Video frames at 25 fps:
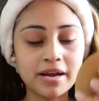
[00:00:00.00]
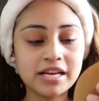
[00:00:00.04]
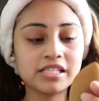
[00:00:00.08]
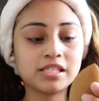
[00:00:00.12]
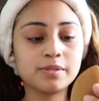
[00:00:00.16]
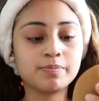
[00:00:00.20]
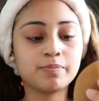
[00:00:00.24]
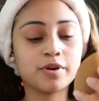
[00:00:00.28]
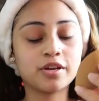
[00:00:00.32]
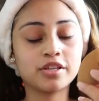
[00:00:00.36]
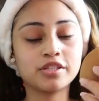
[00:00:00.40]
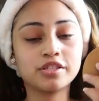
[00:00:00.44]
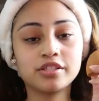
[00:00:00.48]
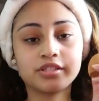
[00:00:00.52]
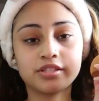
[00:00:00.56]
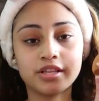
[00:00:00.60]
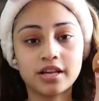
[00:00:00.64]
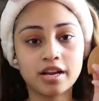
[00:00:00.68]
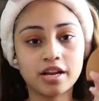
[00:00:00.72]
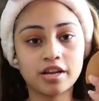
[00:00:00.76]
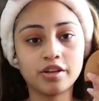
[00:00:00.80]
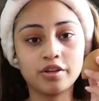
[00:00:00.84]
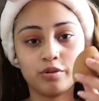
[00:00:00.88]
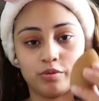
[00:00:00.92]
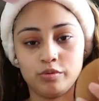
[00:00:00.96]
my sponge
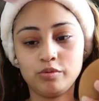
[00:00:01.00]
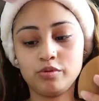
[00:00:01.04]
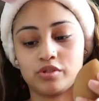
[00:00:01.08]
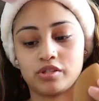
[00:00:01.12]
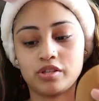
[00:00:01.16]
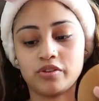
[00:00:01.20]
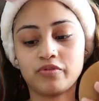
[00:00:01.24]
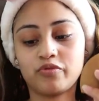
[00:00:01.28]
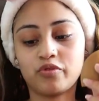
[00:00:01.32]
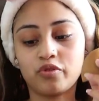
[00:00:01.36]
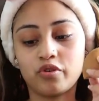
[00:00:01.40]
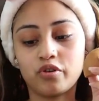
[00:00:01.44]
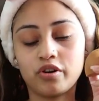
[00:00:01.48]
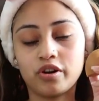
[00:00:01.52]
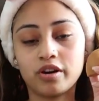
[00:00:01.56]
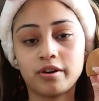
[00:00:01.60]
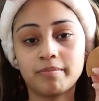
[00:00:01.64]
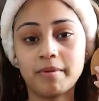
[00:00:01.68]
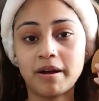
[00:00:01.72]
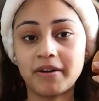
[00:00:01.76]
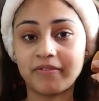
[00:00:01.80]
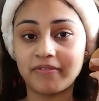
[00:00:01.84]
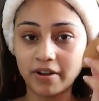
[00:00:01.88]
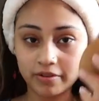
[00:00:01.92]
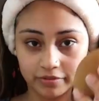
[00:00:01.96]
that I use for
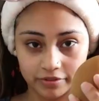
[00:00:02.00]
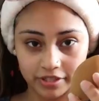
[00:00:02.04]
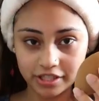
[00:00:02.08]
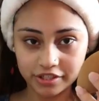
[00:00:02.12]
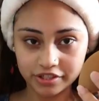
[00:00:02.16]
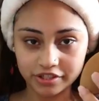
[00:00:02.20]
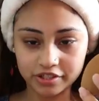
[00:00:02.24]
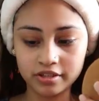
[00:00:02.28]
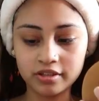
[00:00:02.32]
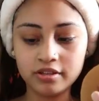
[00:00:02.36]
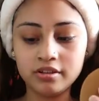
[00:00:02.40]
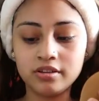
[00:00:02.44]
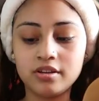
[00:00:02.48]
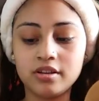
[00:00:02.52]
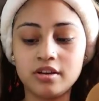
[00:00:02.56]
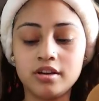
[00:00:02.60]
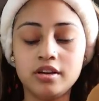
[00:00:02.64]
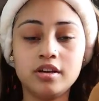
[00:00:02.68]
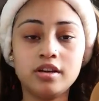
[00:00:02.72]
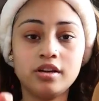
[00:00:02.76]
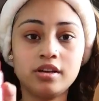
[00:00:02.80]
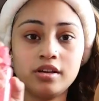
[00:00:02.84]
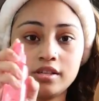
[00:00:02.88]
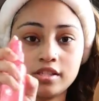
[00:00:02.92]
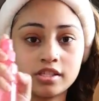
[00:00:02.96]
my foundation,
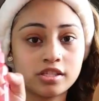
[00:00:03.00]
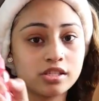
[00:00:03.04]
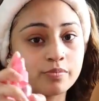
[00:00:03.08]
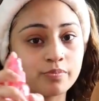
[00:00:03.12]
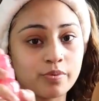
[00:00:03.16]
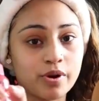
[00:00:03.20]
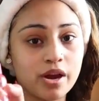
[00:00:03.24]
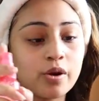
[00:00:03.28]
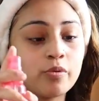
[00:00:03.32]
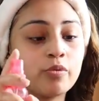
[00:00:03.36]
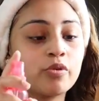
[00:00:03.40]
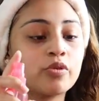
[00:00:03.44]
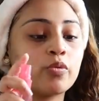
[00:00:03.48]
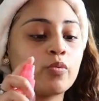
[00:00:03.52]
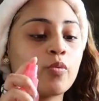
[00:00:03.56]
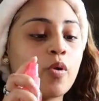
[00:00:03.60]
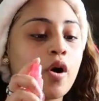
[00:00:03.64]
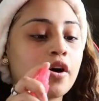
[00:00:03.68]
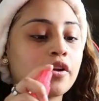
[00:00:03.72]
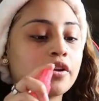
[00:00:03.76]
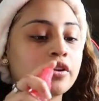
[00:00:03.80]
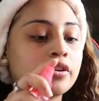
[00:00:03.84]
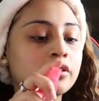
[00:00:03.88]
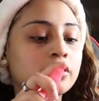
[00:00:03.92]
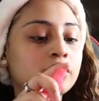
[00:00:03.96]
spray it with
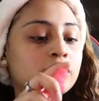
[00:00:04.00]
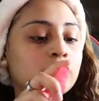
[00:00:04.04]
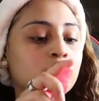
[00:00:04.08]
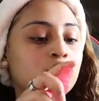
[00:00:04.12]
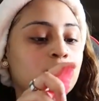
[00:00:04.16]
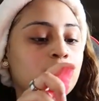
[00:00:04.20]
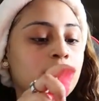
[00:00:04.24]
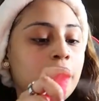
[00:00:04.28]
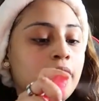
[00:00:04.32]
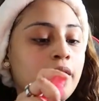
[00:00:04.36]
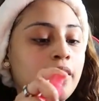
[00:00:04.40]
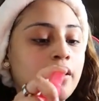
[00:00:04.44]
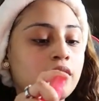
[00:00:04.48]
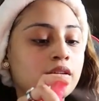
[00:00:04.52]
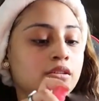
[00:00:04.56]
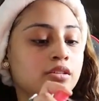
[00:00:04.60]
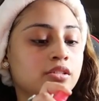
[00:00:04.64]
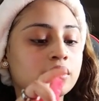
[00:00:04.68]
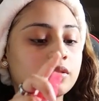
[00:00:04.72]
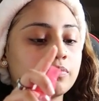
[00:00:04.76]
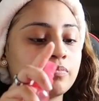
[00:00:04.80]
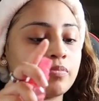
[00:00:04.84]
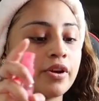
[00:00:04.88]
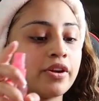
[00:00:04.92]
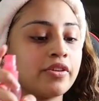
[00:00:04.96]
water a little bit,
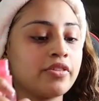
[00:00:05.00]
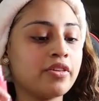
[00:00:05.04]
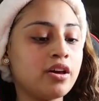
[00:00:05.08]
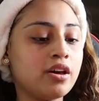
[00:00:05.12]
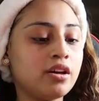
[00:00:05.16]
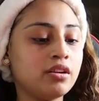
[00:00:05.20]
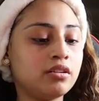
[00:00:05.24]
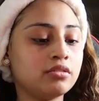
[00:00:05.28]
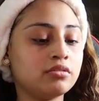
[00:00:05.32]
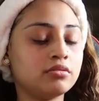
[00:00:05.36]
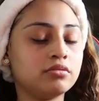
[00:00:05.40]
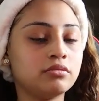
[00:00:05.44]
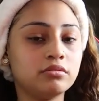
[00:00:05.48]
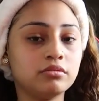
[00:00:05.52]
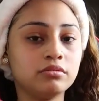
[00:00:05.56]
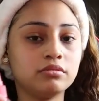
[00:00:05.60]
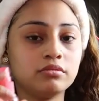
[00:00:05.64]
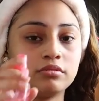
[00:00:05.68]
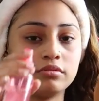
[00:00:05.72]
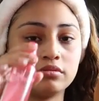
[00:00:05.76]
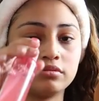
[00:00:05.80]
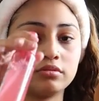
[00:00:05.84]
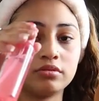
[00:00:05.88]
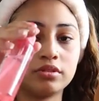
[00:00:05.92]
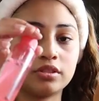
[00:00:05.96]
spray that,
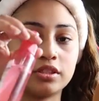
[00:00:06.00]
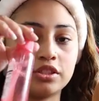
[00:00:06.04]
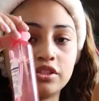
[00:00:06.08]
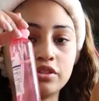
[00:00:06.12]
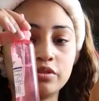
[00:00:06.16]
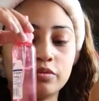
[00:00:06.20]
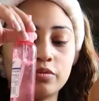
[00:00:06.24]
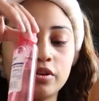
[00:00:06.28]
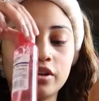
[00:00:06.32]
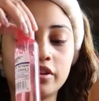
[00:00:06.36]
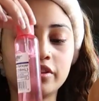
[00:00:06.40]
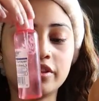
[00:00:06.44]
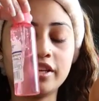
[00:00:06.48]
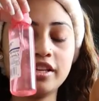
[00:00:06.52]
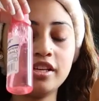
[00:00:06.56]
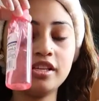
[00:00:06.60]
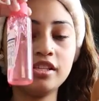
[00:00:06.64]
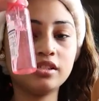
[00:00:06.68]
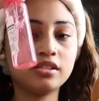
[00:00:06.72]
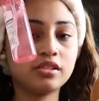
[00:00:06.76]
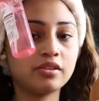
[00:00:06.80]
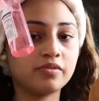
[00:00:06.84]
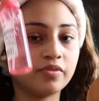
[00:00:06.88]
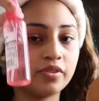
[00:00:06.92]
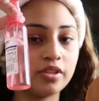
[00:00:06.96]
get you one of
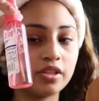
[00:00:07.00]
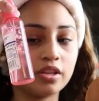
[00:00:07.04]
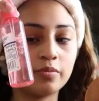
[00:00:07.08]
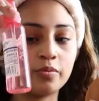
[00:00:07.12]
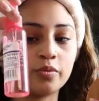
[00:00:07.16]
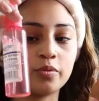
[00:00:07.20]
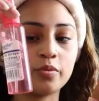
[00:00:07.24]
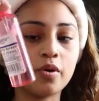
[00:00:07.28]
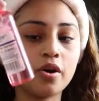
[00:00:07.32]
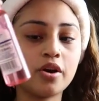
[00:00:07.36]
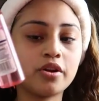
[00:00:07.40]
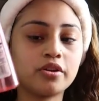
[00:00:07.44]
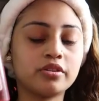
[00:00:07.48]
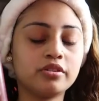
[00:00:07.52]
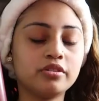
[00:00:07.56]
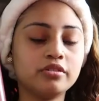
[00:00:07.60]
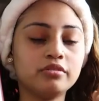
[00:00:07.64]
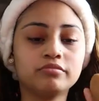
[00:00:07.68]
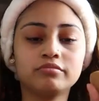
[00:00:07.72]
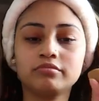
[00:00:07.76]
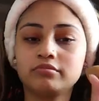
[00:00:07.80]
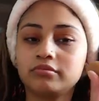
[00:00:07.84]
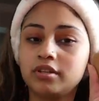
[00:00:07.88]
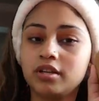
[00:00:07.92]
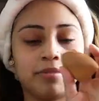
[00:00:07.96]
these, fill it up with
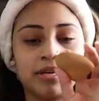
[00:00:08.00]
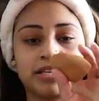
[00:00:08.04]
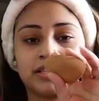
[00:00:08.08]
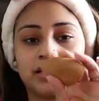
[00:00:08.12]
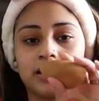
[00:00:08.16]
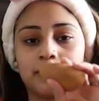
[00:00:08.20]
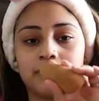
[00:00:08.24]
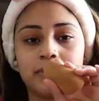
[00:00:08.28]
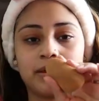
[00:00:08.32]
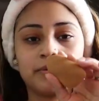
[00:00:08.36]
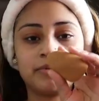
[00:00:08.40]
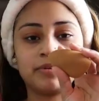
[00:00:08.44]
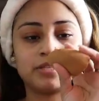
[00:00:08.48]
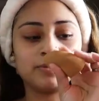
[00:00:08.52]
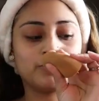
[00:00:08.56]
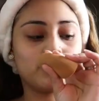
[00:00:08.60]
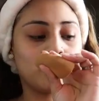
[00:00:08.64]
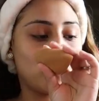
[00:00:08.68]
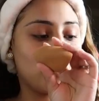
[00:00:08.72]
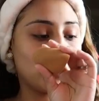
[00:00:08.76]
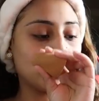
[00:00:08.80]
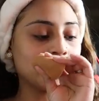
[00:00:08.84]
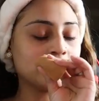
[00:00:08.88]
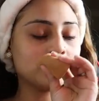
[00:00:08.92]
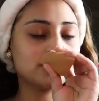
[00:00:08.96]
water, make that baby
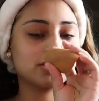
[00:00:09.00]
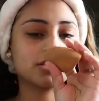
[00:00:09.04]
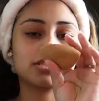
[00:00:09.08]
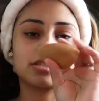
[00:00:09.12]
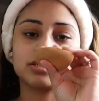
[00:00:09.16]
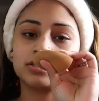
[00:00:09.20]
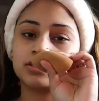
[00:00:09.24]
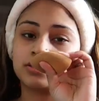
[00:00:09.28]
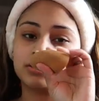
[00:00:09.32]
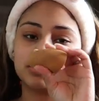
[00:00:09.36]
moist.